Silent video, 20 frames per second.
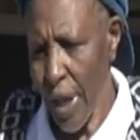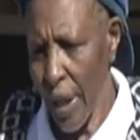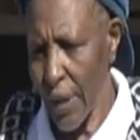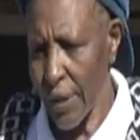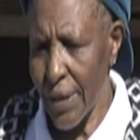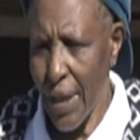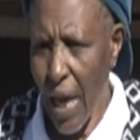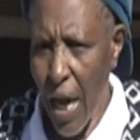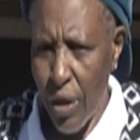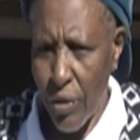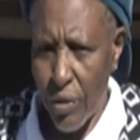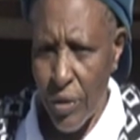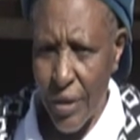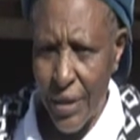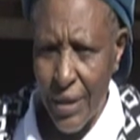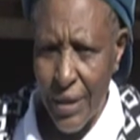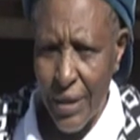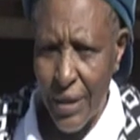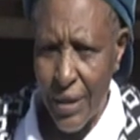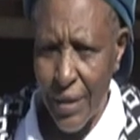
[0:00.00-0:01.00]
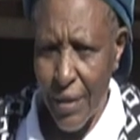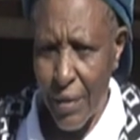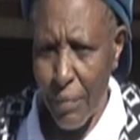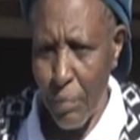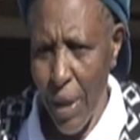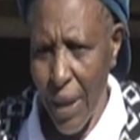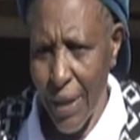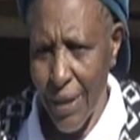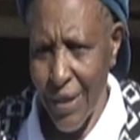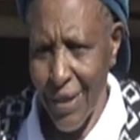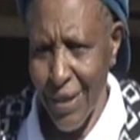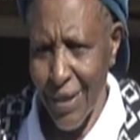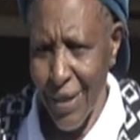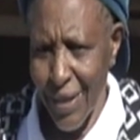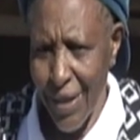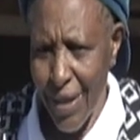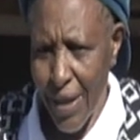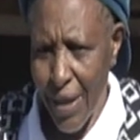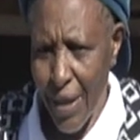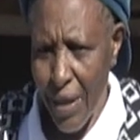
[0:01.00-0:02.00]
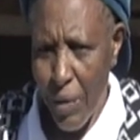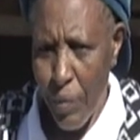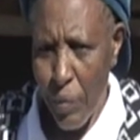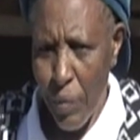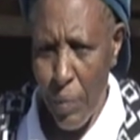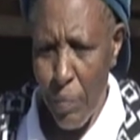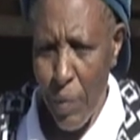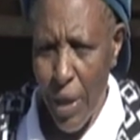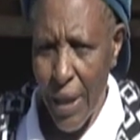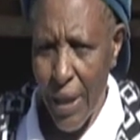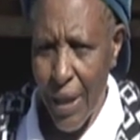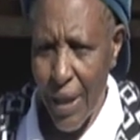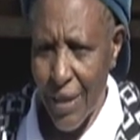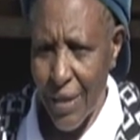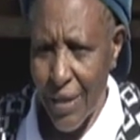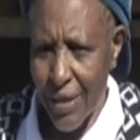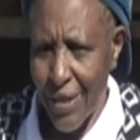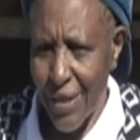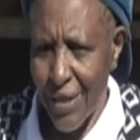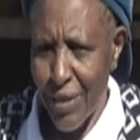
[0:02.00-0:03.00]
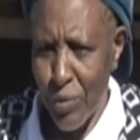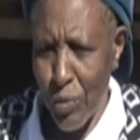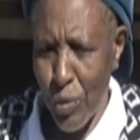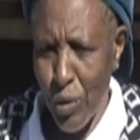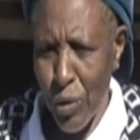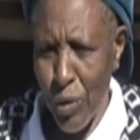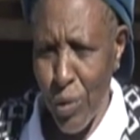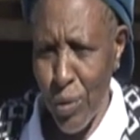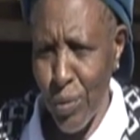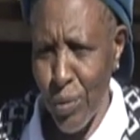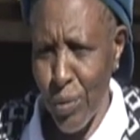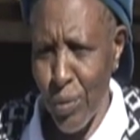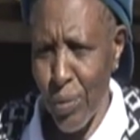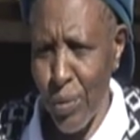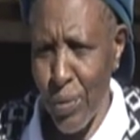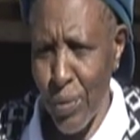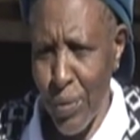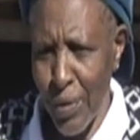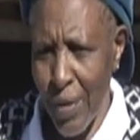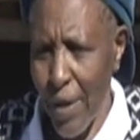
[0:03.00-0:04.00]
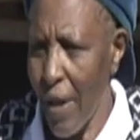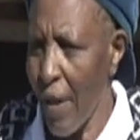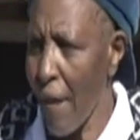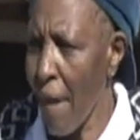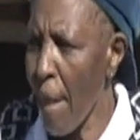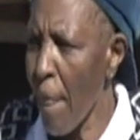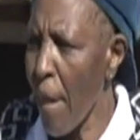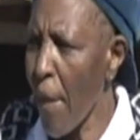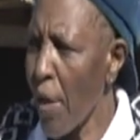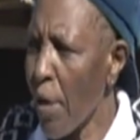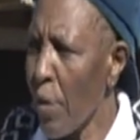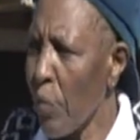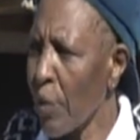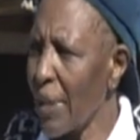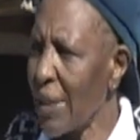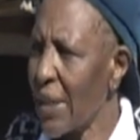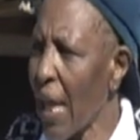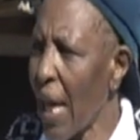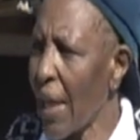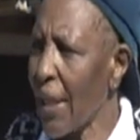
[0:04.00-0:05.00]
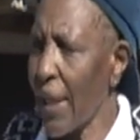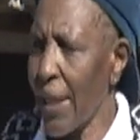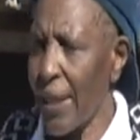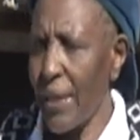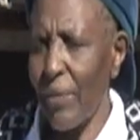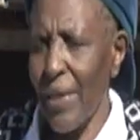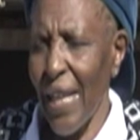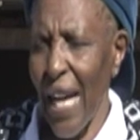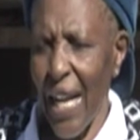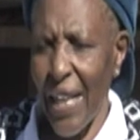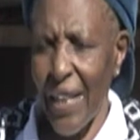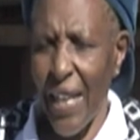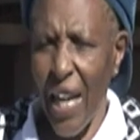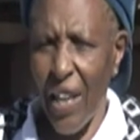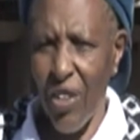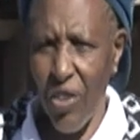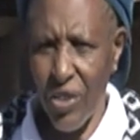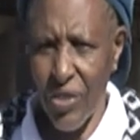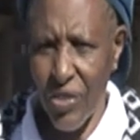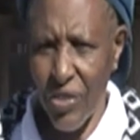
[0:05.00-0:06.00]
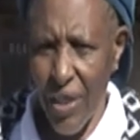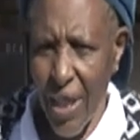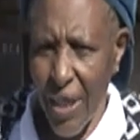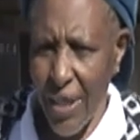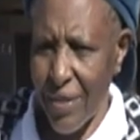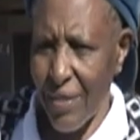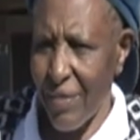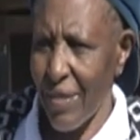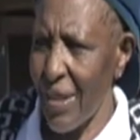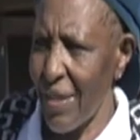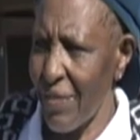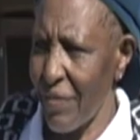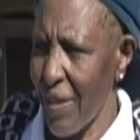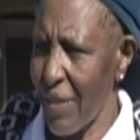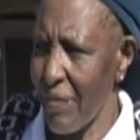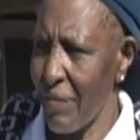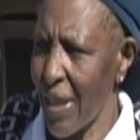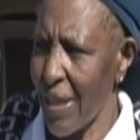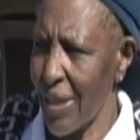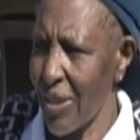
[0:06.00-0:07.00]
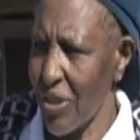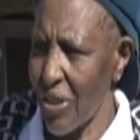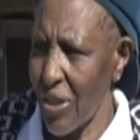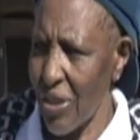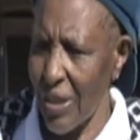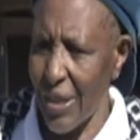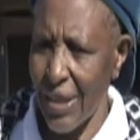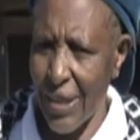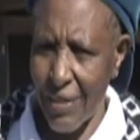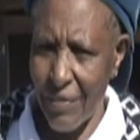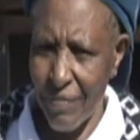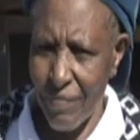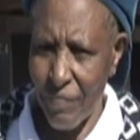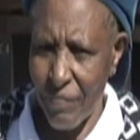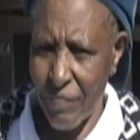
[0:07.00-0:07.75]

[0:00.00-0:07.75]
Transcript: and downs, but we managed to go through. We started, we had a contract with the Farmers Choice